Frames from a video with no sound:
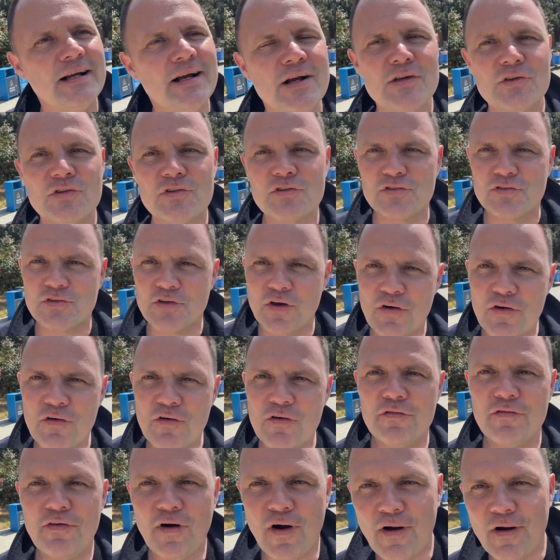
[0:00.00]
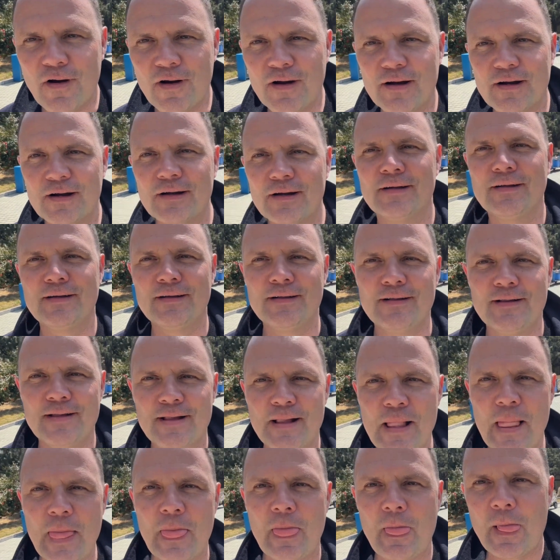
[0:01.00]
So far,
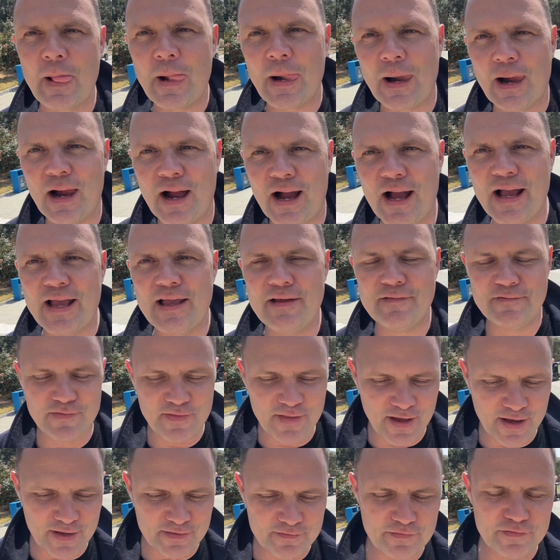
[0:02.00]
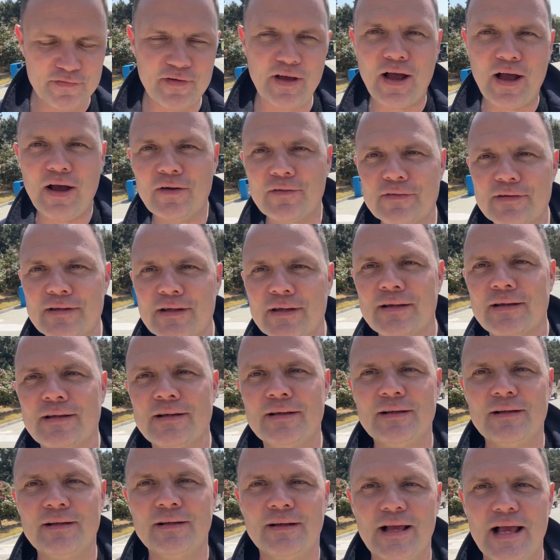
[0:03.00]
I have not found
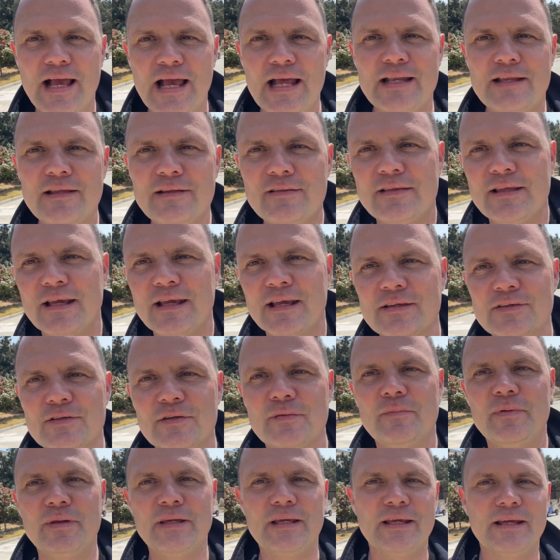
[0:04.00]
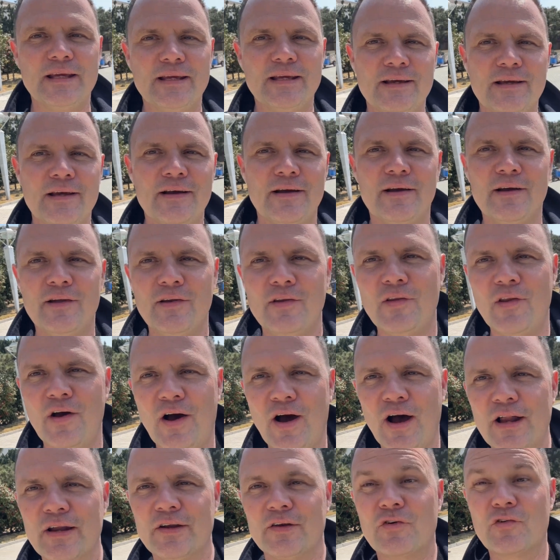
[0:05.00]
anything to be
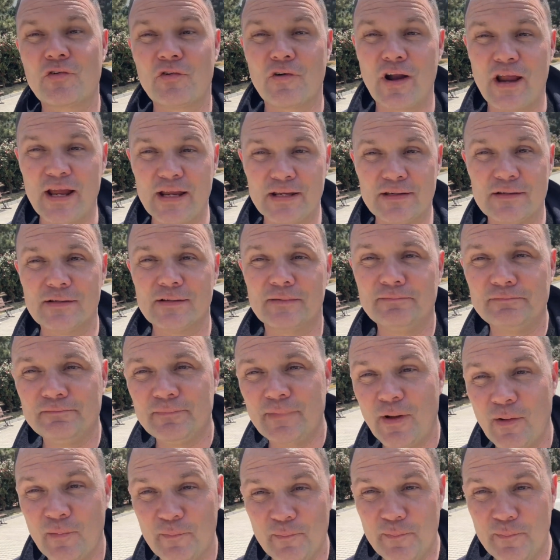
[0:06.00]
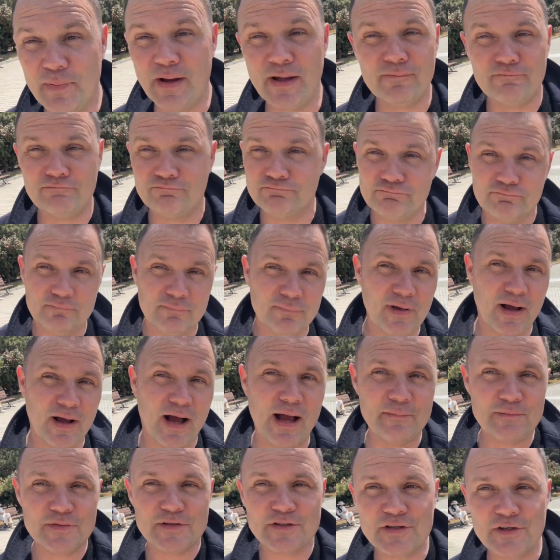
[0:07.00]
not great, but
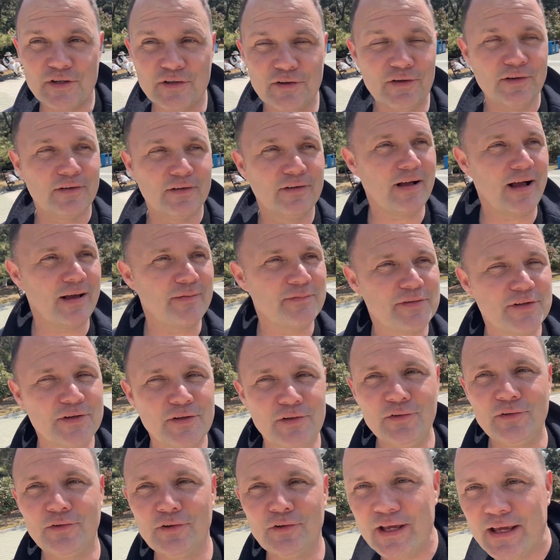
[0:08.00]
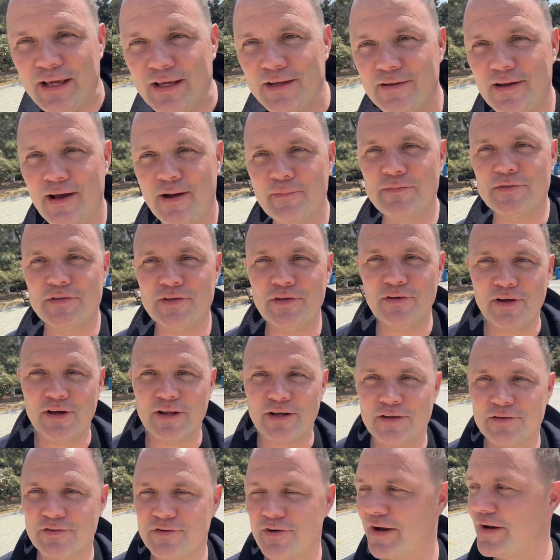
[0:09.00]
I'm still looking. I'm still
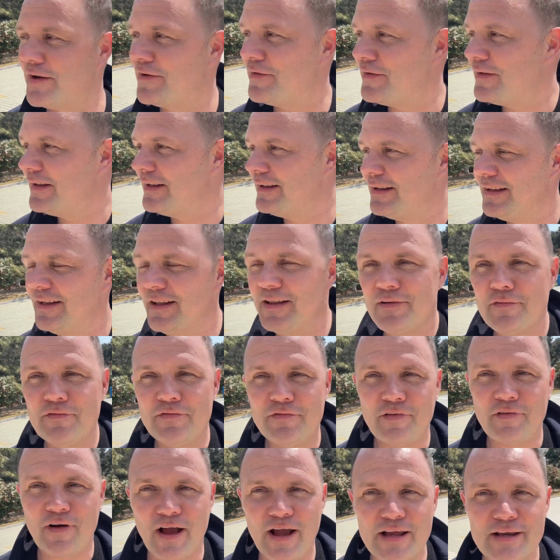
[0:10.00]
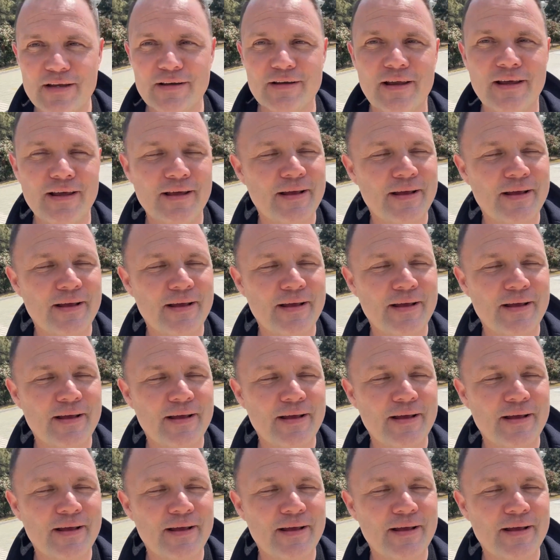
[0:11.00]
gonna try to find